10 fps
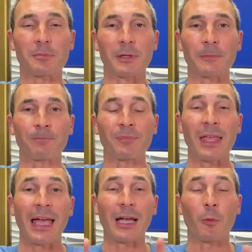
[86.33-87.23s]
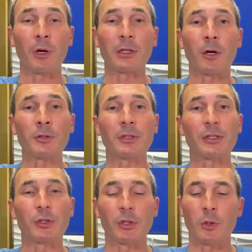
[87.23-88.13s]
But Hey, I want to also
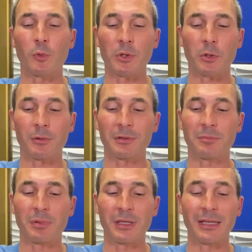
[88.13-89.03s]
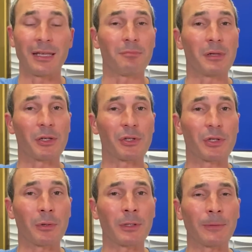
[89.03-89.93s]
let you know we're going to be in
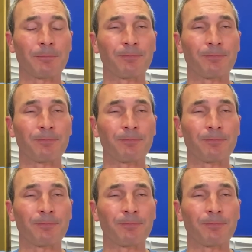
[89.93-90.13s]
Minnesota.